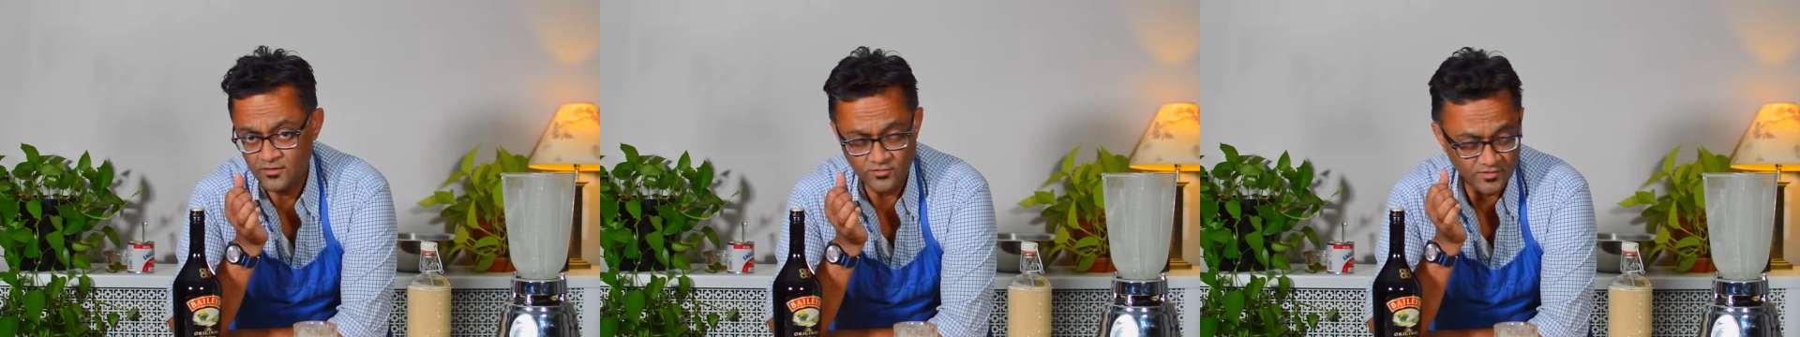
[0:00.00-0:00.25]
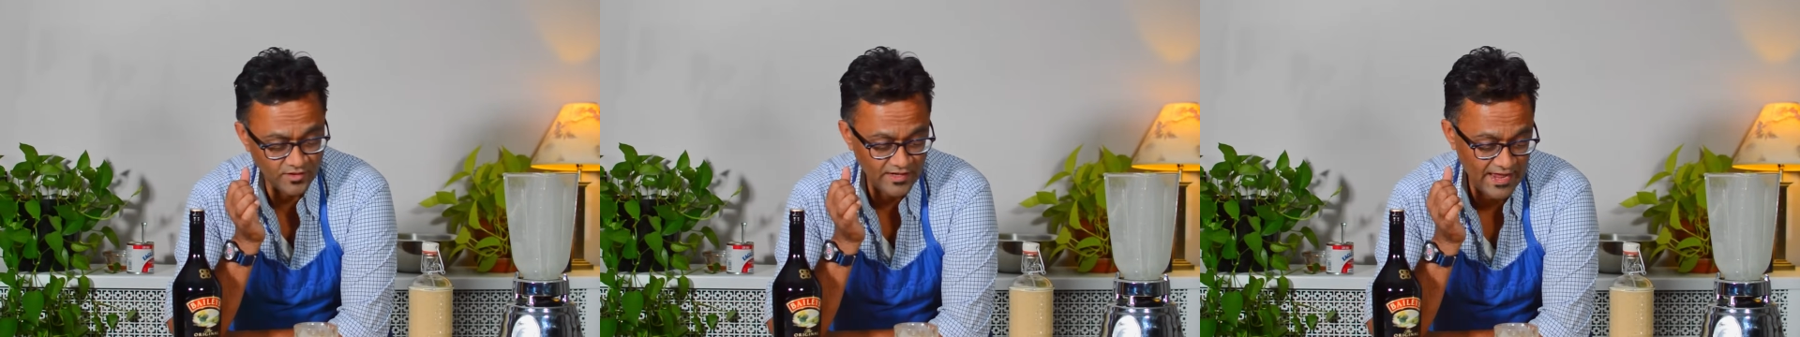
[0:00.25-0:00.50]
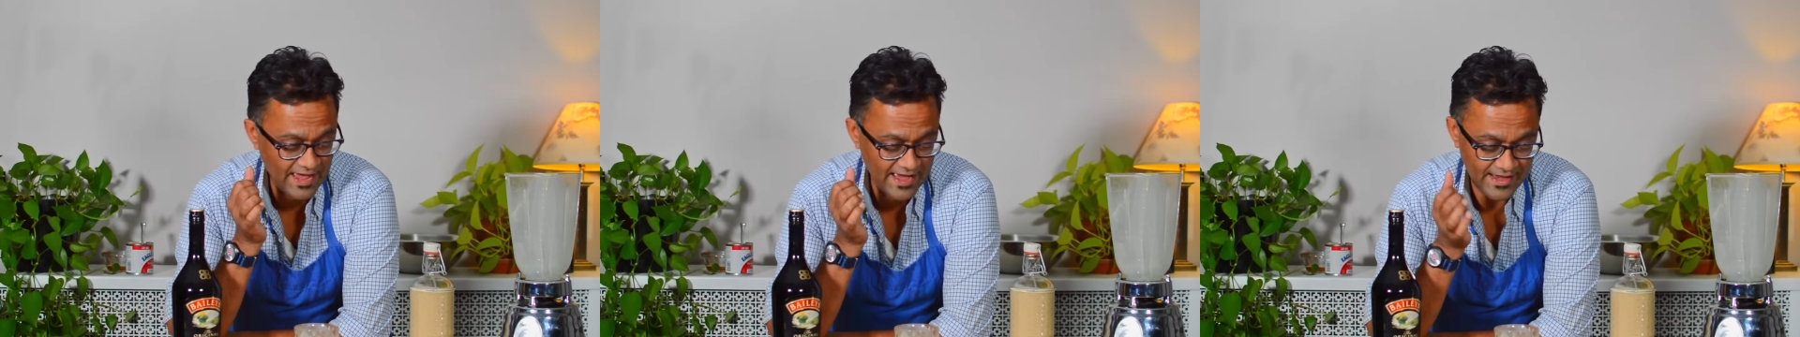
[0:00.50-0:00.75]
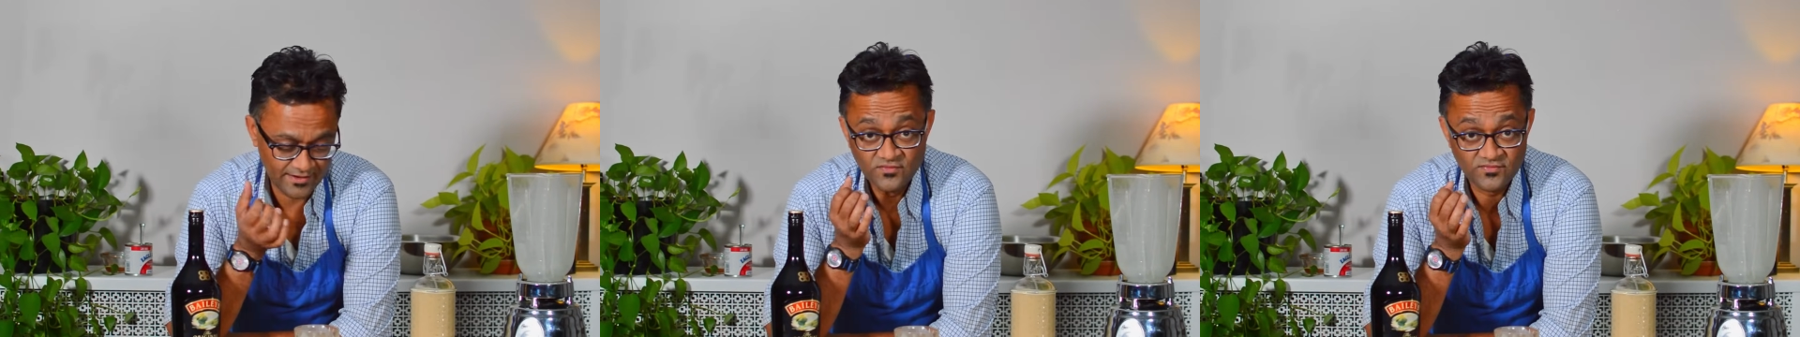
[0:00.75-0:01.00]
You can
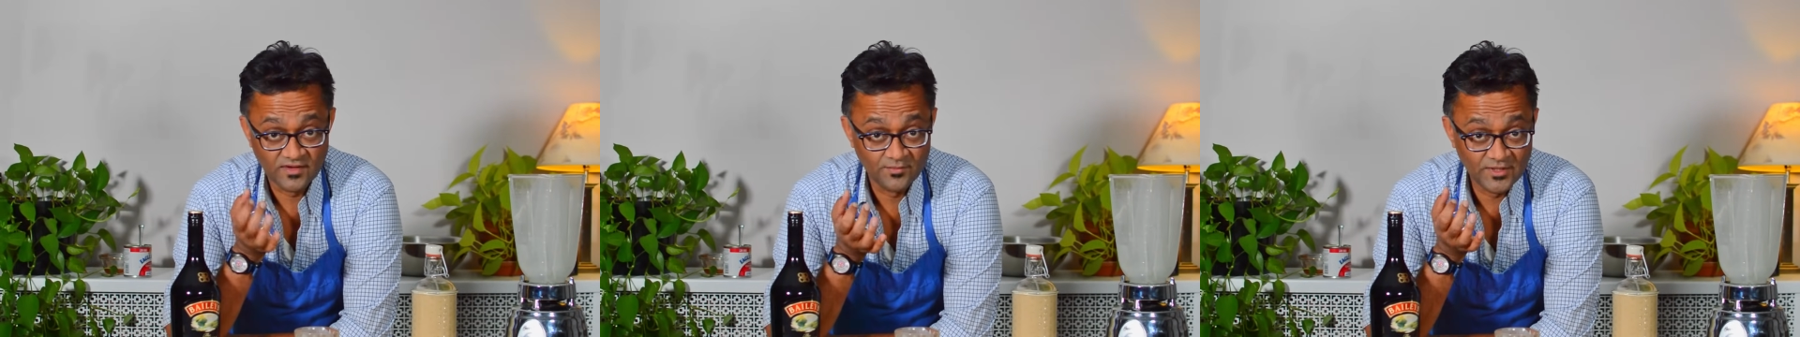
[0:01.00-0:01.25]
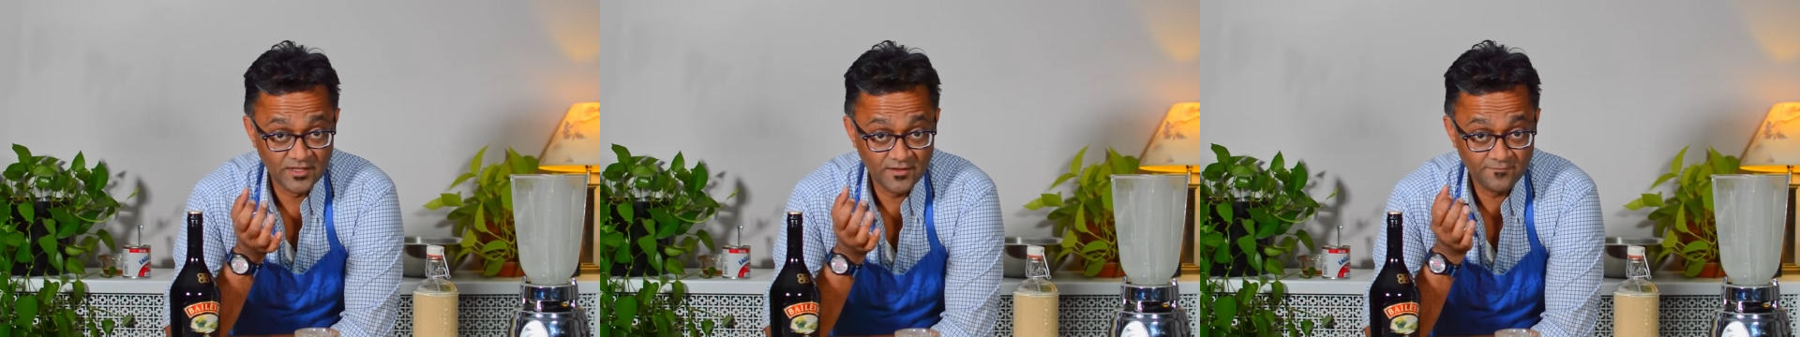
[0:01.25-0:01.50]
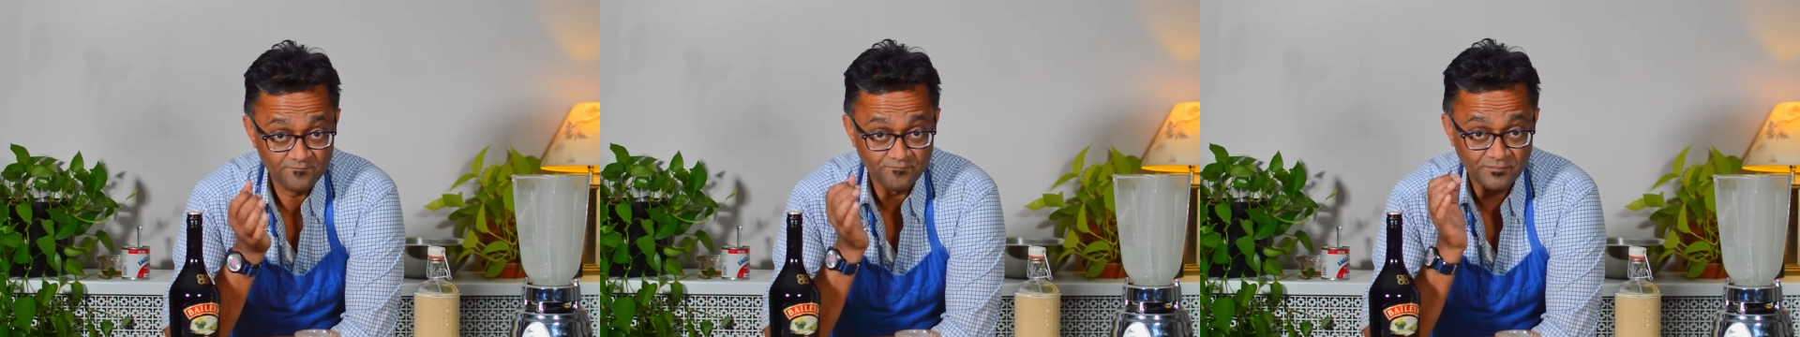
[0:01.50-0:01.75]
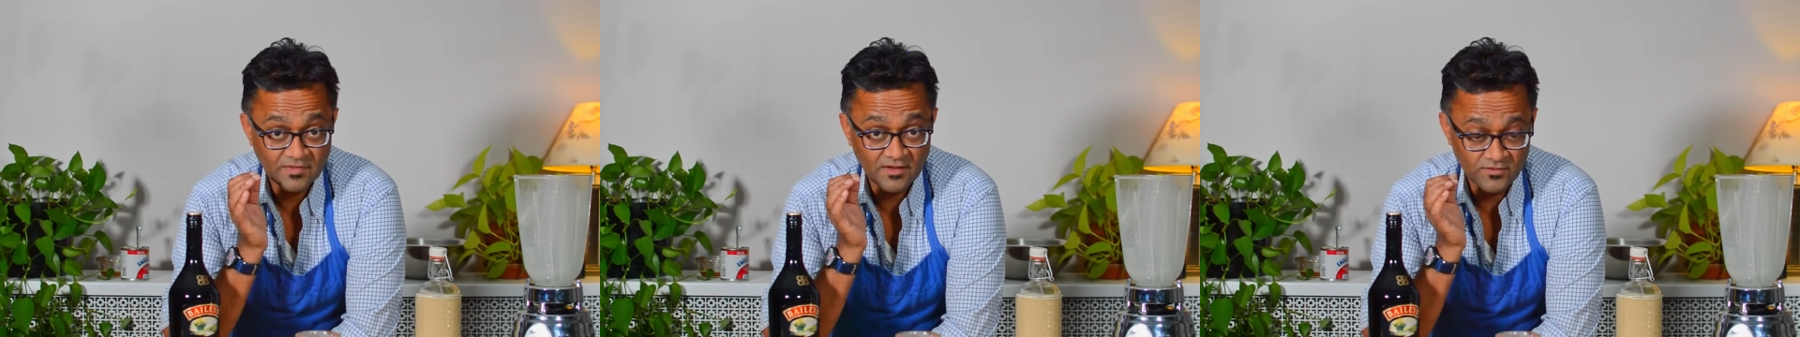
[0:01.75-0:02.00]
add cinnamon,
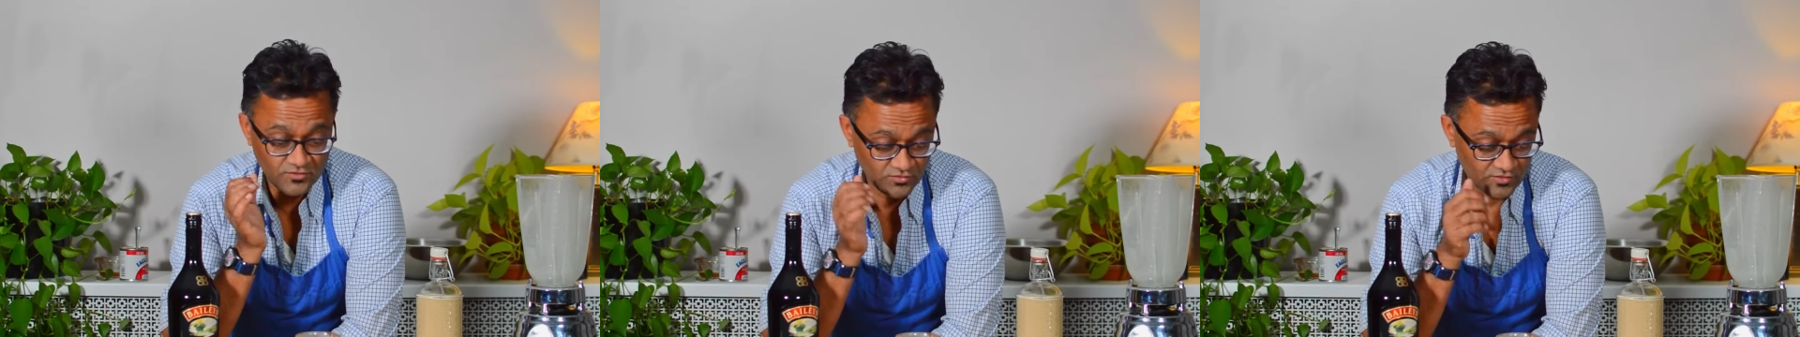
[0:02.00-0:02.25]
you